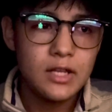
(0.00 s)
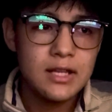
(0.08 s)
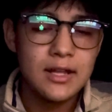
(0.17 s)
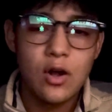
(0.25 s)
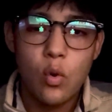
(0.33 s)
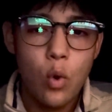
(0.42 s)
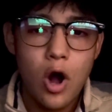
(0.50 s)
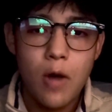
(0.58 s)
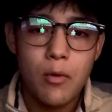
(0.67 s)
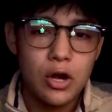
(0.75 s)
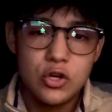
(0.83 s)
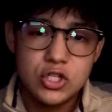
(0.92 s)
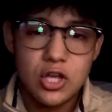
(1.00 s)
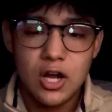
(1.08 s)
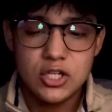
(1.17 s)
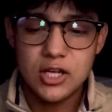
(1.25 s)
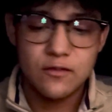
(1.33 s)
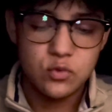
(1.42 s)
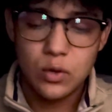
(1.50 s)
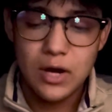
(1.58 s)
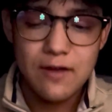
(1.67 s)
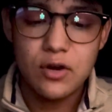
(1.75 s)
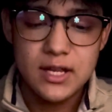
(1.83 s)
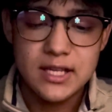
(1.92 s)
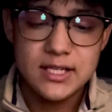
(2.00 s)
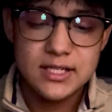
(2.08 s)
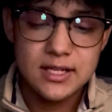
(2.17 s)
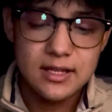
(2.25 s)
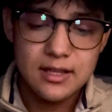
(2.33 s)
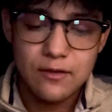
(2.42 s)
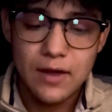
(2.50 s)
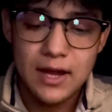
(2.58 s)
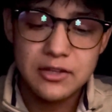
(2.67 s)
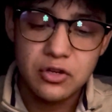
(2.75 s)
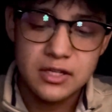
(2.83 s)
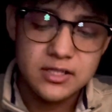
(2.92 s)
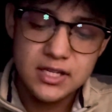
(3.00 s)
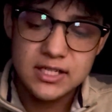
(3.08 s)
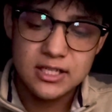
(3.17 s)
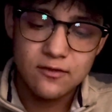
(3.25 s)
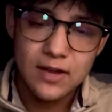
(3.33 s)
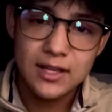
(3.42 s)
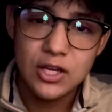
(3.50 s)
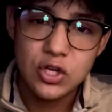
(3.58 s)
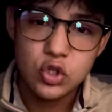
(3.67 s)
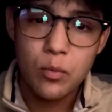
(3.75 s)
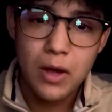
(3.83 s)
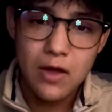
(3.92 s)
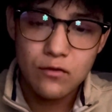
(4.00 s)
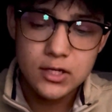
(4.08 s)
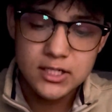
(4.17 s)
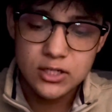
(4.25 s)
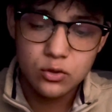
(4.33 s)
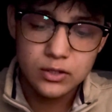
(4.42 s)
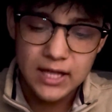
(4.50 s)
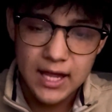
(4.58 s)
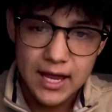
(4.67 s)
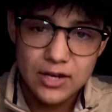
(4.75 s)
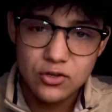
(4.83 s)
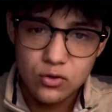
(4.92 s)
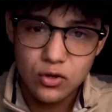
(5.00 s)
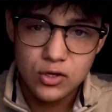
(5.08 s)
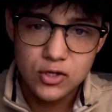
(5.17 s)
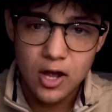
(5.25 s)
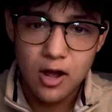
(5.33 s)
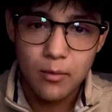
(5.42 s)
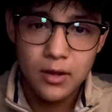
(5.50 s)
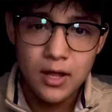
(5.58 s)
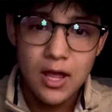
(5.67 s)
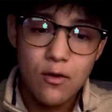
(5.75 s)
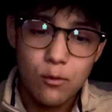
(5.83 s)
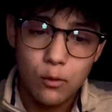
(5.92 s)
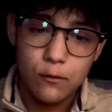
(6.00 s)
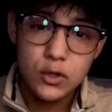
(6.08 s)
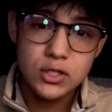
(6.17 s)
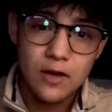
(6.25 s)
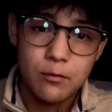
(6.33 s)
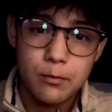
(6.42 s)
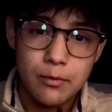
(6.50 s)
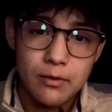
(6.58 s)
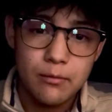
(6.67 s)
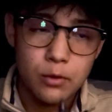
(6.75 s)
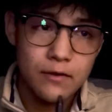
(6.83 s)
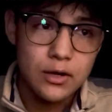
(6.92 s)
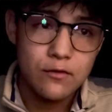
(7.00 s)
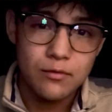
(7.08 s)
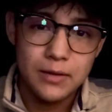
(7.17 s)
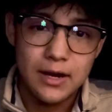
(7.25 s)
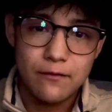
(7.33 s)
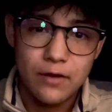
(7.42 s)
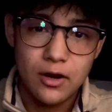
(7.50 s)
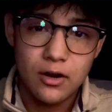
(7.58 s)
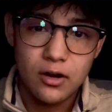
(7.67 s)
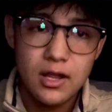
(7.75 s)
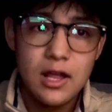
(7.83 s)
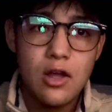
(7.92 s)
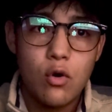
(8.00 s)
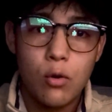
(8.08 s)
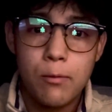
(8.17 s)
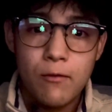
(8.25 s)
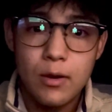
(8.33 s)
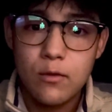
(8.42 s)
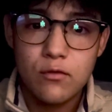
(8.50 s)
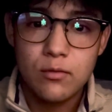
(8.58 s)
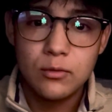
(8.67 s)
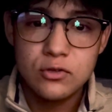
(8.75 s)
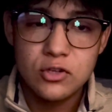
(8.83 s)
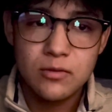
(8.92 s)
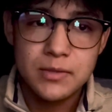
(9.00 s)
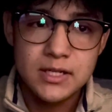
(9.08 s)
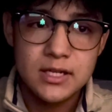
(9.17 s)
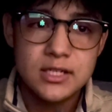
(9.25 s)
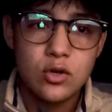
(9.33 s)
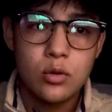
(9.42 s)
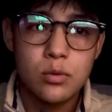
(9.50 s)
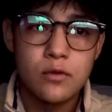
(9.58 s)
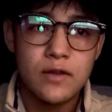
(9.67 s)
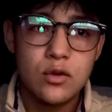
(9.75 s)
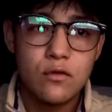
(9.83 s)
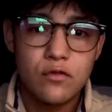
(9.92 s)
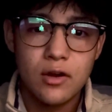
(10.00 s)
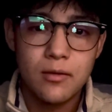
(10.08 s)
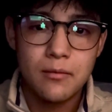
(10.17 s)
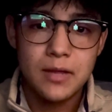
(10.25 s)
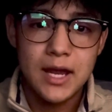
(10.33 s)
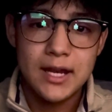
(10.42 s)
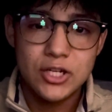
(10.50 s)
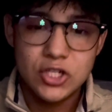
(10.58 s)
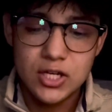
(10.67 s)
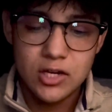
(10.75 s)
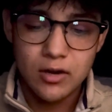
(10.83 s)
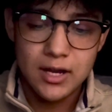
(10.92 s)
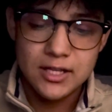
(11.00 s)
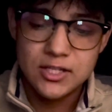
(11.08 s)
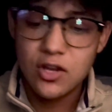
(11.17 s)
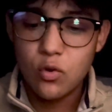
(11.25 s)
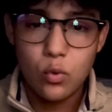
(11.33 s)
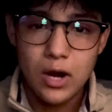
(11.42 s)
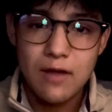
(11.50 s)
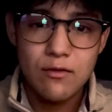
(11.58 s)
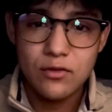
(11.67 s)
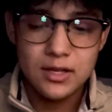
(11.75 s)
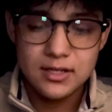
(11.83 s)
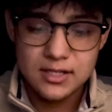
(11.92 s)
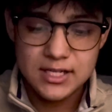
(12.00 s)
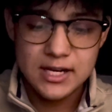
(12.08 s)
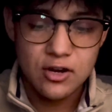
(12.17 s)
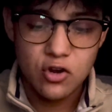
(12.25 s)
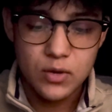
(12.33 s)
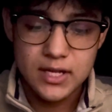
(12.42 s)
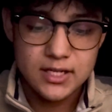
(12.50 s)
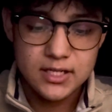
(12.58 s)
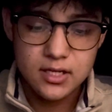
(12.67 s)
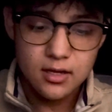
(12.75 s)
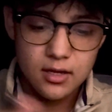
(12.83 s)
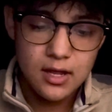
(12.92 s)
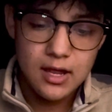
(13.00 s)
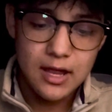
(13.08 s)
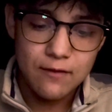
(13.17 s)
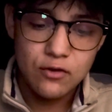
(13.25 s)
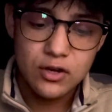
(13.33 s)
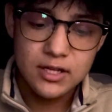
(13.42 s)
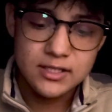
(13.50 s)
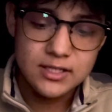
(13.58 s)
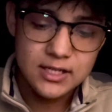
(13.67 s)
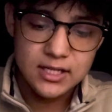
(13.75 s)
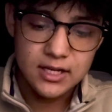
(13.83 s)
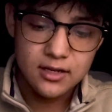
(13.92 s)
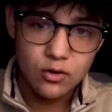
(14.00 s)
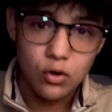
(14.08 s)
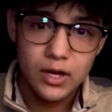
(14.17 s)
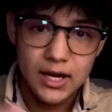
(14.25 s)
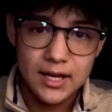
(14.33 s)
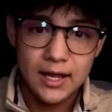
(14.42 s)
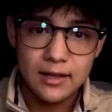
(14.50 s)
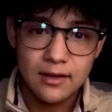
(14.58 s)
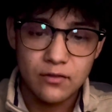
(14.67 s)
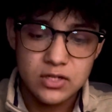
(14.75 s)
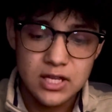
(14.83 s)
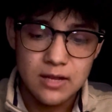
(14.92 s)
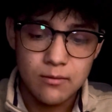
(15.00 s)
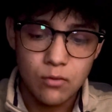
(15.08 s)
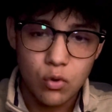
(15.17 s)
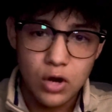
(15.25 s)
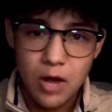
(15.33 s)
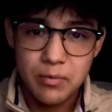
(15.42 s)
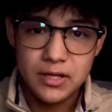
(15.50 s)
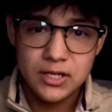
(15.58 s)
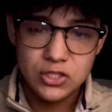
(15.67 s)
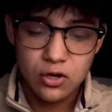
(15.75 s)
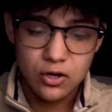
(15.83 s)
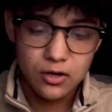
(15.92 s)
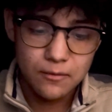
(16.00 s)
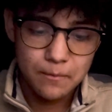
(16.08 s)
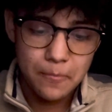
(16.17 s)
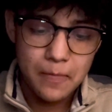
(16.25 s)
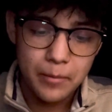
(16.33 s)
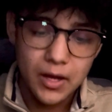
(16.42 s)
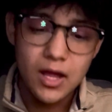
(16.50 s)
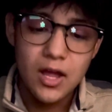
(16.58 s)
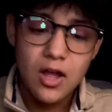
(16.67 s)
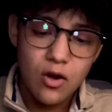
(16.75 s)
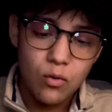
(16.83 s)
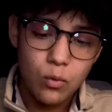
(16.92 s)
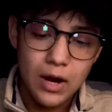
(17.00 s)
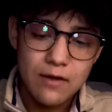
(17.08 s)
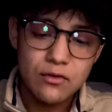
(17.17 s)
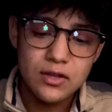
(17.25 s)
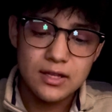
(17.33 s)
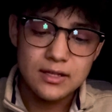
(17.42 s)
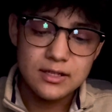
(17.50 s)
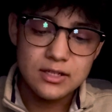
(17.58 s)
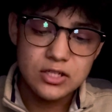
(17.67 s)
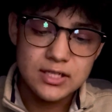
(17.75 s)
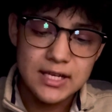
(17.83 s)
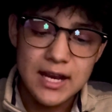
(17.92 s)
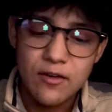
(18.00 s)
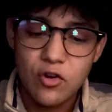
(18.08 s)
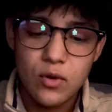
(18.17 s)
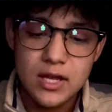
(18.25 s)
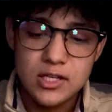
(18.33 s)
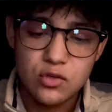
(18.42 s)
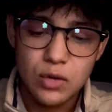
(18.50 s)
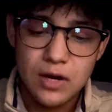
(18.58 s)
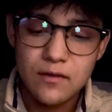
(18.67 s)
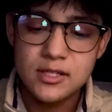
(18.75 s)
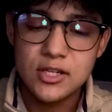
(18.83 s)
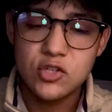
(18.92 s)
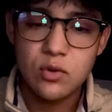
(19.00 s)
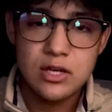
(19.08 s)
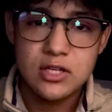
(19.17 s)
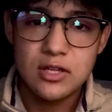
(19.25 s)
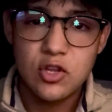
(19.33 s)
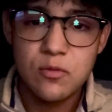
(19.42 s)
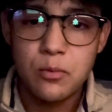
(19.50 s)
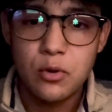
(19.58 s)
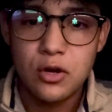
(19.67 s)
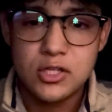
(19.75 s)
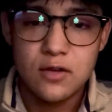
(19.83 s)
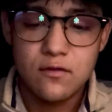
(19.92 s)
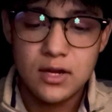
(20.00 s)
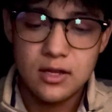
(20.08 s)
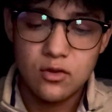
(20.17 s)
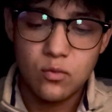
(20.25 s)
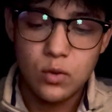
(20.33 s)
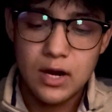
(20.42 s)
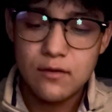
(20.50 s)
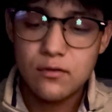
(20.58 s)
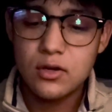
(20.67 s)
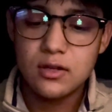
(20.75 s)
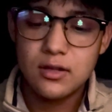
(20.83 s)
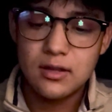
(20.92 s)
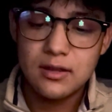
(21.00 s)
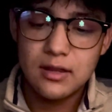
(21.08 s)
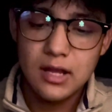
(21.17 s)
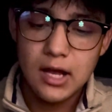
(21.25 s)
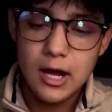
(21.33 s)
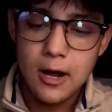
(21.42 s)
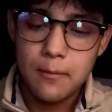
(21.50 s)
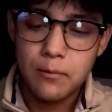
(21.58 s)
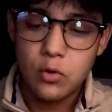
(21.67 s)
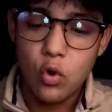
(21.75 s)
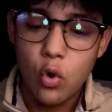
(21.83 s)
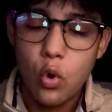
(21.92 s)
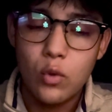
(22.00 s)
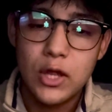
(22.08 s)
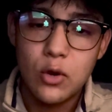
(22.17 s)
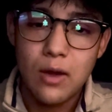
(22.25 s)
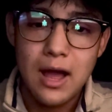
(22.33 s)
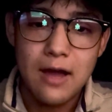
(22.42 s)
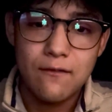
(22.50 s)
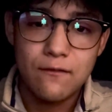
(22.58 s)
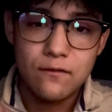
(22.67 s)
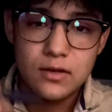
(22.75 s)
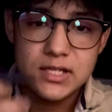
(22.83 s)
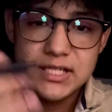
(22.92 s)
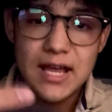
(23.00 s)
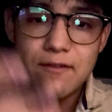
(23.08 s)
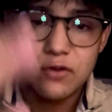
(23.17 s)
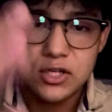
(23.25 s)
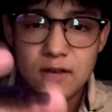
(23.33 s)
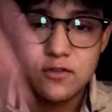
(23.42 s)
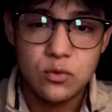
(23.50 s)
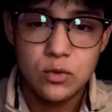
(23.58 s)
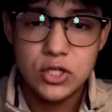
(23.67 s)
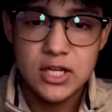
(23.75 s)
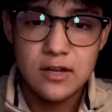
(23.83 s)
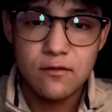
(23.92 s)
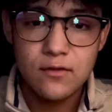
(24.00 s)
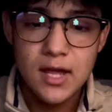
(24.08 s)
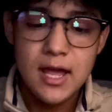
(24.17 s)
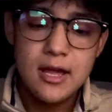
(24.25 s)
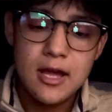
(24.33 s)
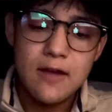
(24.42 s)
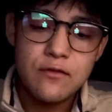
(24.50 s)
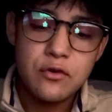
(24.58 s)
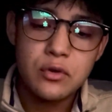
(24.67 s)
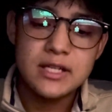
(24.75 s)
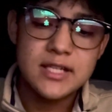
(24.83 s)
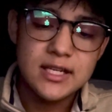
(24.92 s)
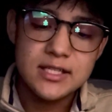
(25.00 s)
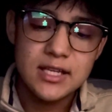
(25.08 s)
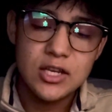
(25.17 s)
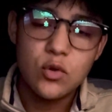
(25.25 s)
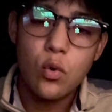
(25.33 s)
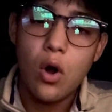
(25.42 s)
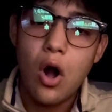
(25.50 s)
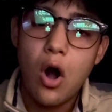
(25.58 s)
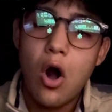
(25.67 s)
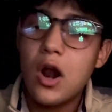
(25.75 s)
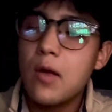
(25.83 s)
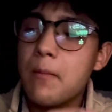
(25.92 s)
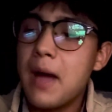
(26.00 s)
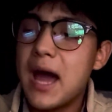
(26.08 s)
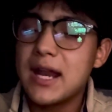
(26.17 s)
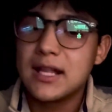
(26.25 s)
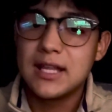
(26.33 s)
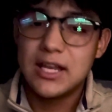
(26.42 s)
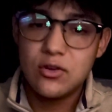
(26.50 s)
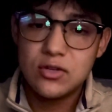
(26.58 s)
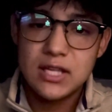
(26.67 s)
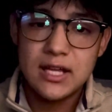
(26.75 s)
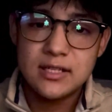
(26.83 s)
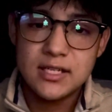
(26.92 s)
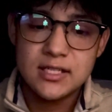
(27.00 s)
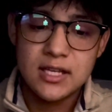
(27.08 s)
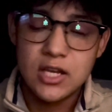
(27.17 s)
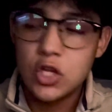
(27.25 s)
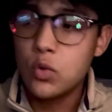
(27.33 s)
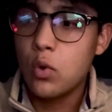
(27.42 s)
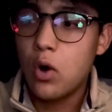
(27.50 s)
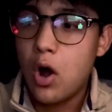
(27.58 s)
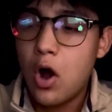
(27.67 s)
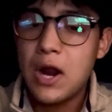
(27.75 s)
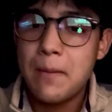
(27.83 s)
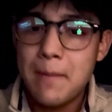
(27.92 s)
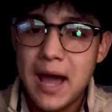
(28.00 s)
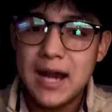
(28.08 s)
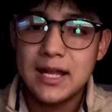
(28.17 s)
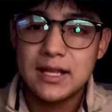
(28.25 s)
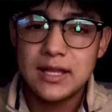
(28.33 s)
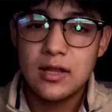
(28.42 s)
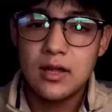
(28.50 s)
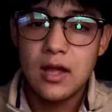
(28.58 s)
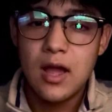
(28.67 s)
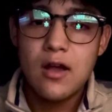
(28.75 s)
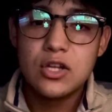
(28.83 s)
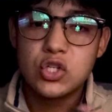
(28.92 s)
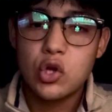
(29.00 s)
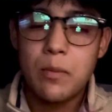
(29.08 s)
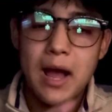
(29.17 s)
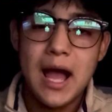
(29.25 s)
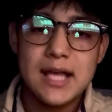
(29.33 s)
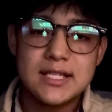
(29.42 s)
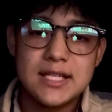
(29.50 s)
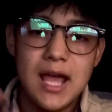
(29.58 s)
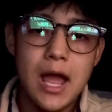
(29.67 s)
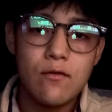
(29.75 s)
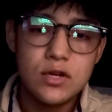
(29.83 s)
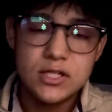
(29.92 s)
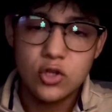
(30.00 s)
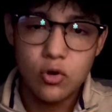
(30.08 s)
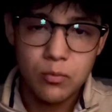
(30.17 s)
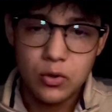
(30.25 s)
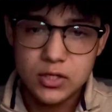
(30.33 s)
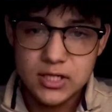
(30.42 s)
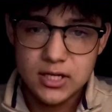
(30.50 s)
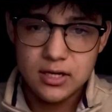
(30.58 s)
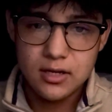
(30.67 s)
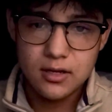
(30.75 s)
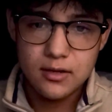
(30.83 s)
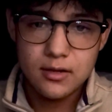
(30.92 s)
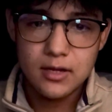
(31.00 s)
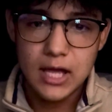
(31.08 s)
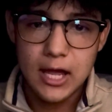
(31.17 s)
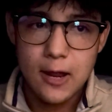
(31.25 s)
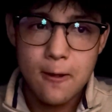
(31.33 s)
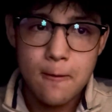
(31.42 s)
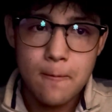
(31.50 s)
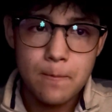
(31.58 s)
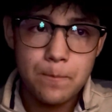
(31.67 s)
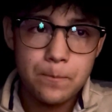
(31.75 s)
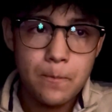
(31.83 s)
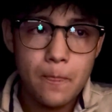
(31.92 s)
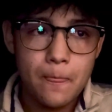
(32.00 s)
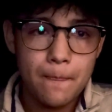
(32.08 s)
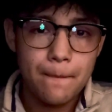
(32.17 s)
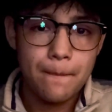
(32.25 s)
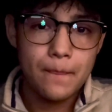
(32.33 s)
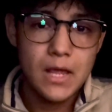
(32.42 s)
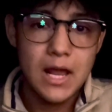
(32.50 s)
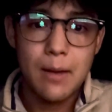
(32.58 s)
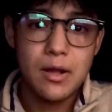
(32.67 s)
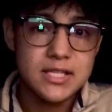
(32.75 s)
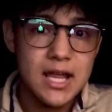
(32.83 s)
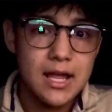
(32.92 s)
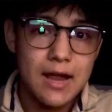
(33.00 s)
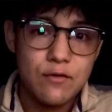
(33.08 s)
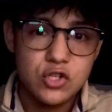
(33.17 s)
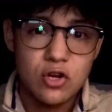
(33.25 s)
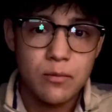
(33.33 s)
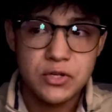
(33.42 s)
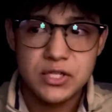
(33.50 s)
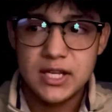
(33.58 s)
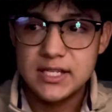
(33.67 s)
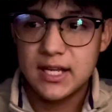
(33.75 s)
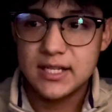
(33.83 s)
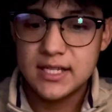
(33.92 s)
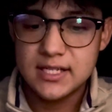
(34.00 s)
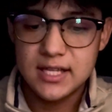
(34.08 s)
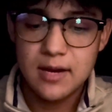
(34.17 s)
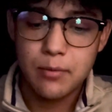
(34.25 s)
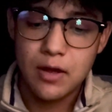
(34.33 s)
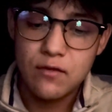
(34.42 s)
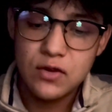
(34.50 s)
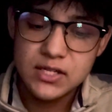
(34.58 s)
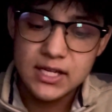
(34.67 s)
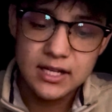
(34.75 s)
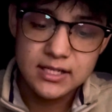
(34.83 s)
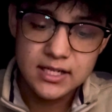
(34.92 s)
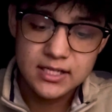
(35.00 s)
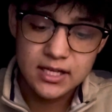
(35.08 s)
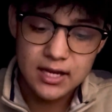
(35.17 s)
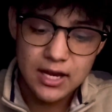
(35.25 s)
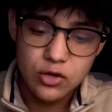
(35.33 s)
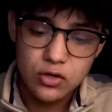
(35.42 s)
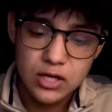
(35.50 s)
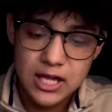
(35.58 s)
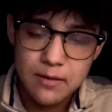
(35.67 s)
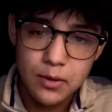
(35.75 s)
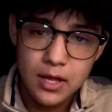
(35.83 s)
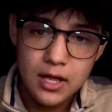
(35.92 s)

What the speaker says: like a Walmart and you stock shelves, whatever it is, the fact that you're consistent, the fact that you show up every single day and do your job will first off prevent you from getting fired, or prevent you from losing your business, or prevent you from getting shitty grades. Whatever the scenario is, if you're consistent, or getting kicked off the team, or not being starter, but whatever the scenario is, or whatever the situation that you put yourself in, whatever goal that you have set for yourself to achieve, if you're consistent, you will automatically, and you stay consistent, you will automatically surpass every single person. Okay, and I'm not saying every single person isn't consistent, but if you stay consistent and you keep